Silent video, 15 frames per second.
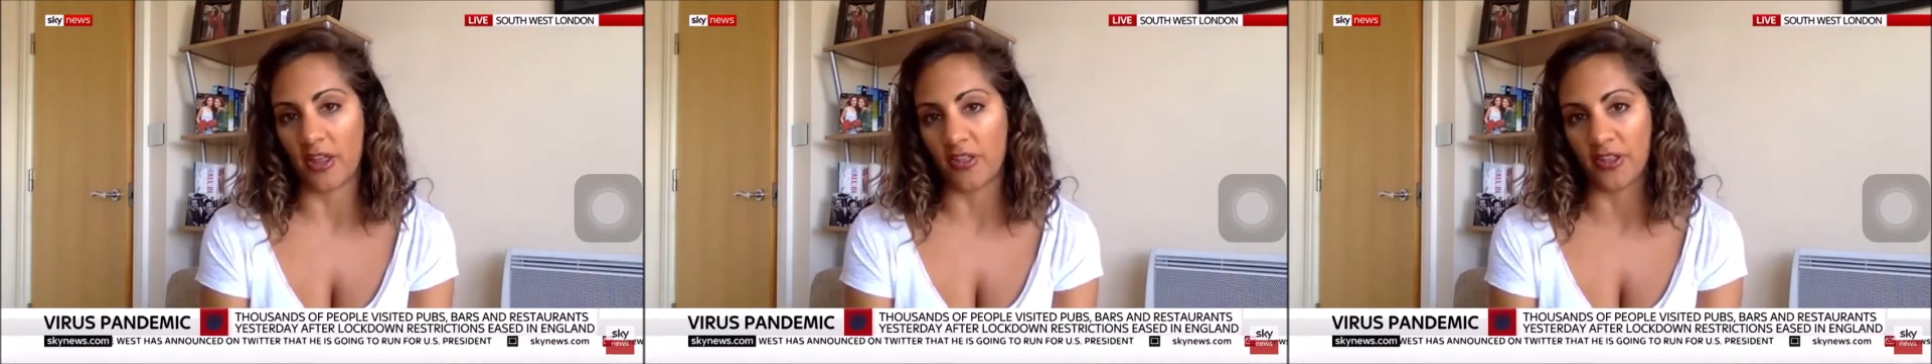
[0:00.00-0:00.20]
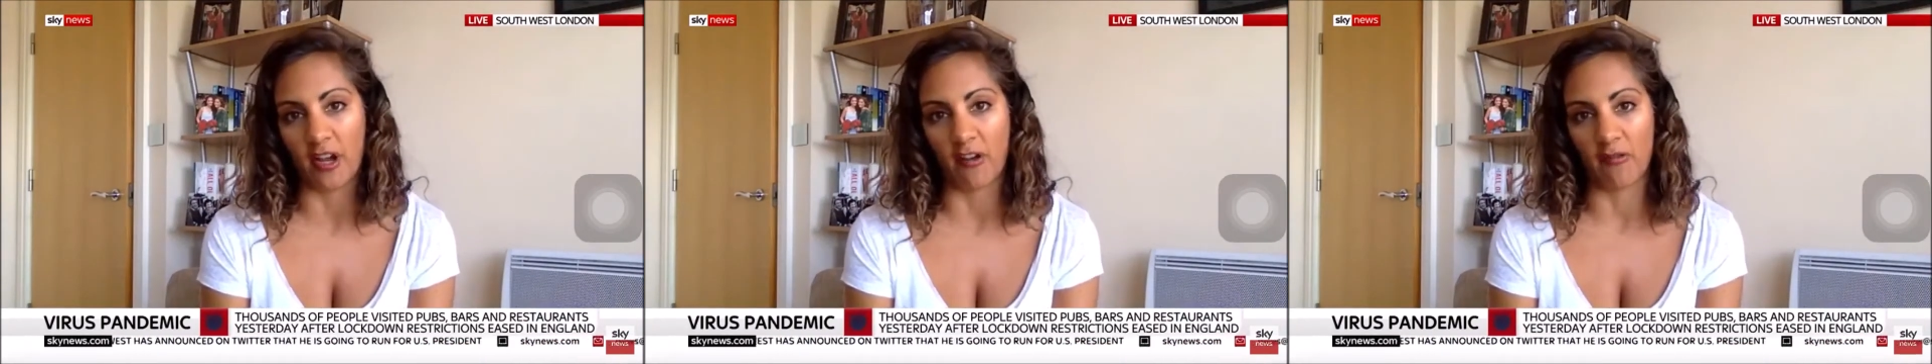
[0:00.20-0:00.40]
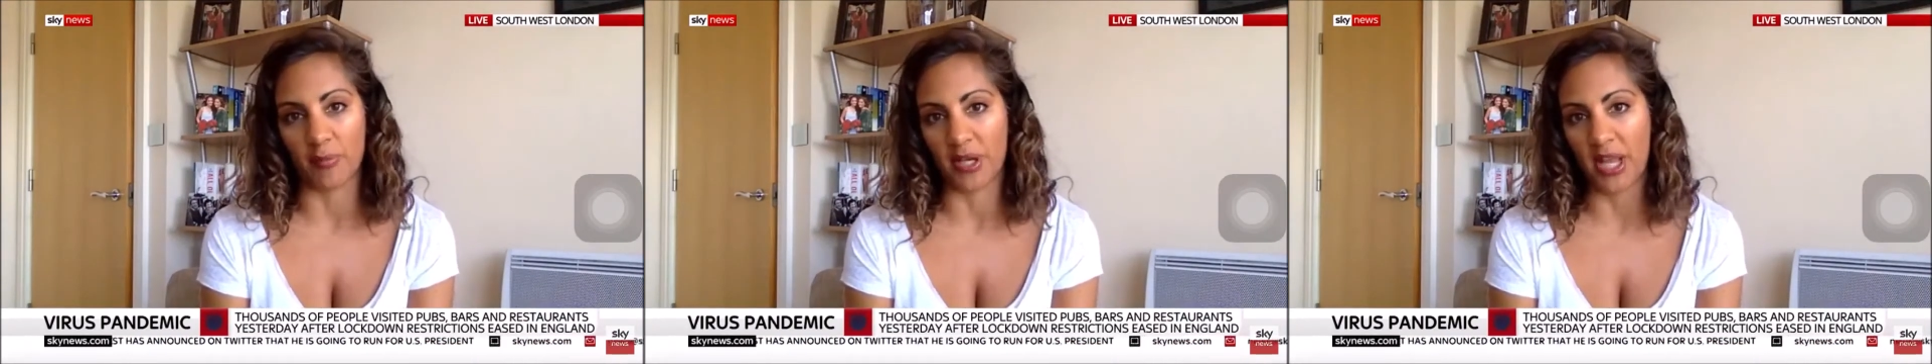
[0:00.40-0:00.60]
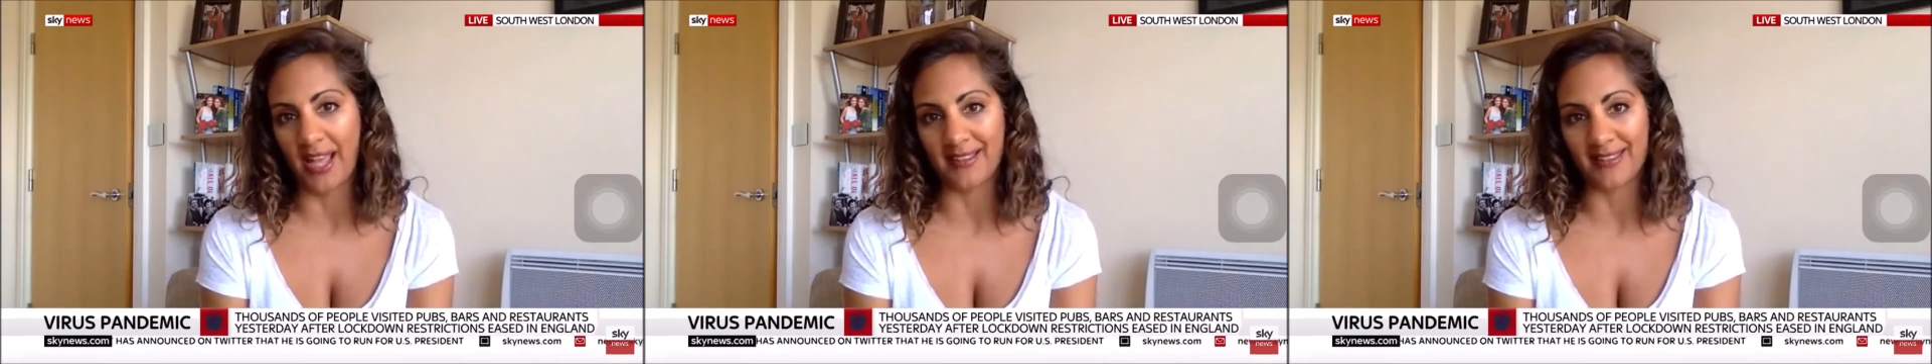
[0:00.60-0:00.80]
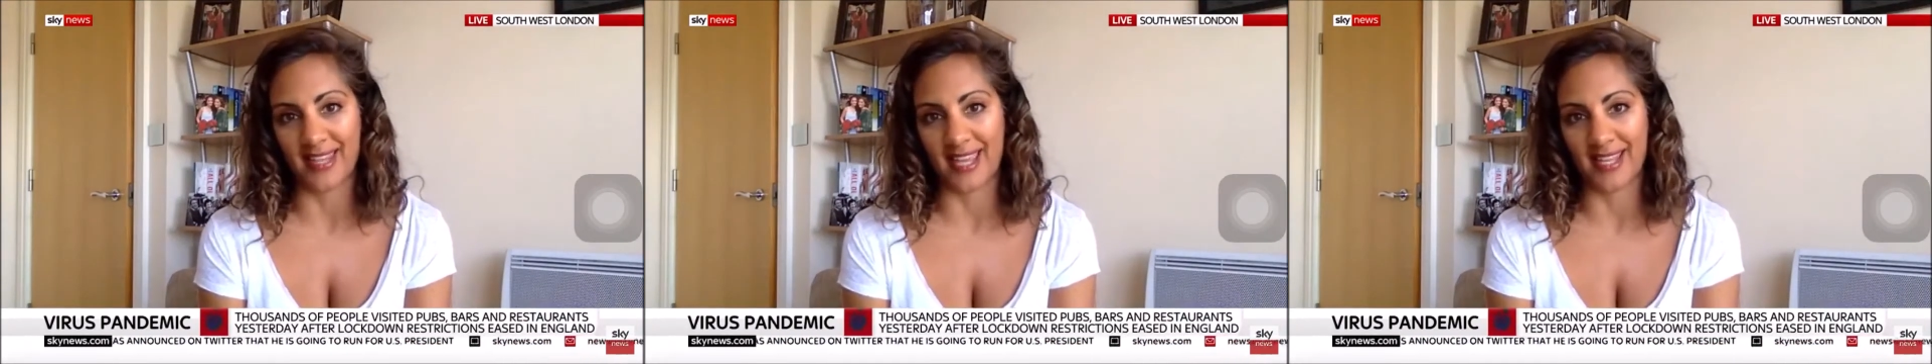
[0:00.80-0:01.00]
the government
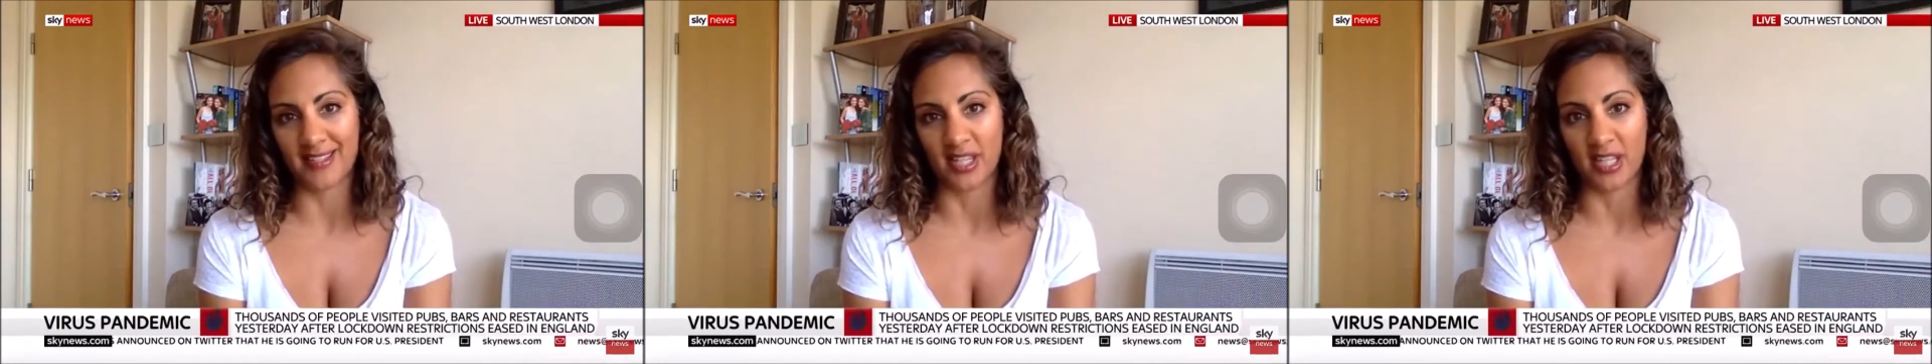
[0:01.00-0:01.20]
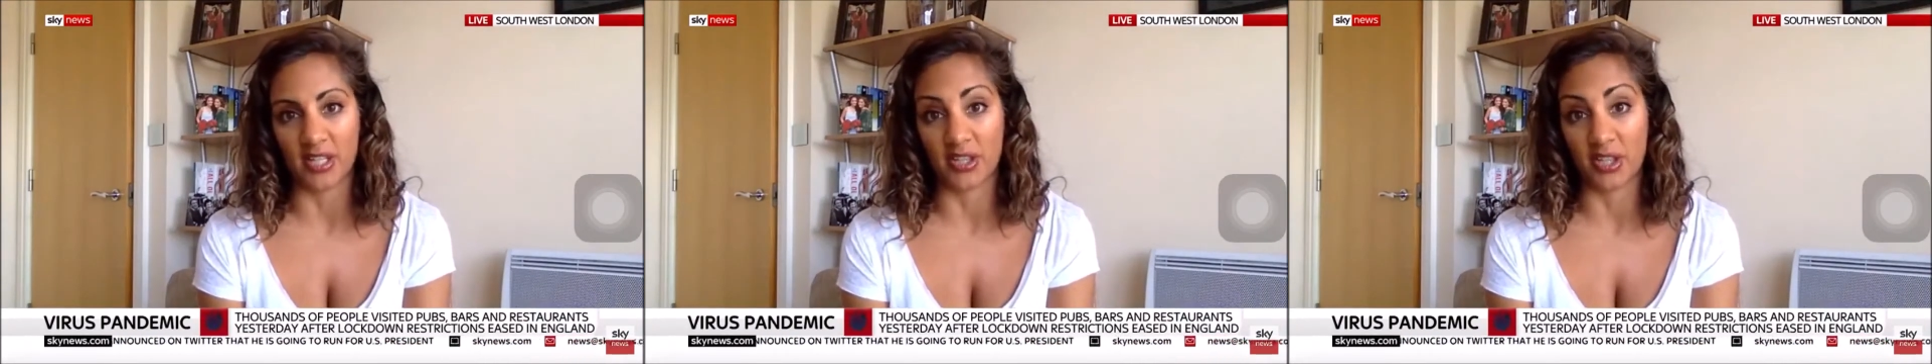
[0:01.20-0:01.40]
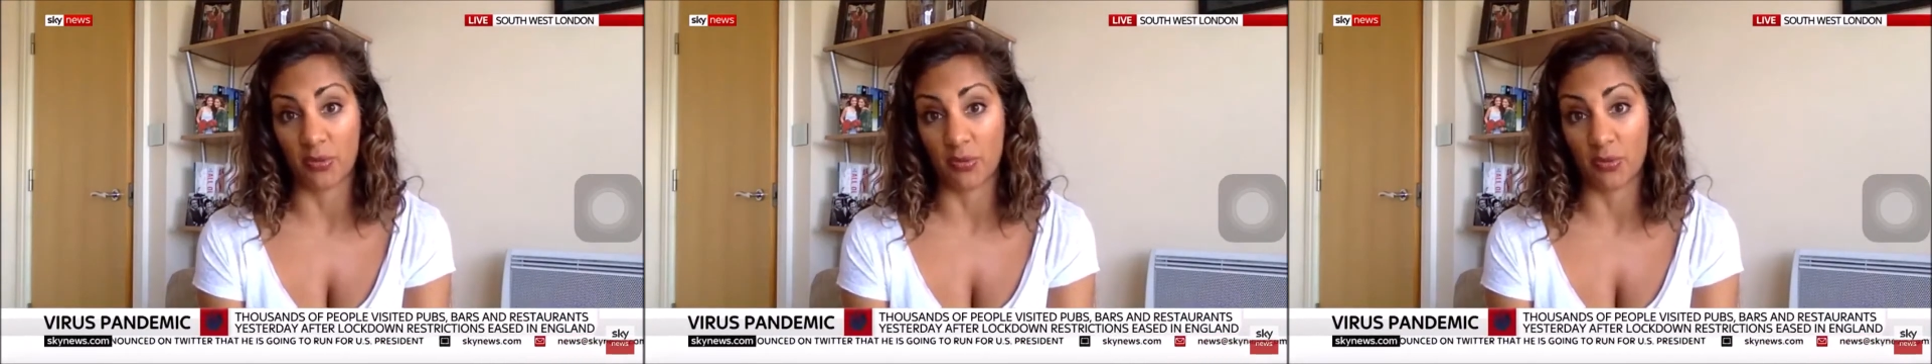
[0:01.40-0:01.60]
had data that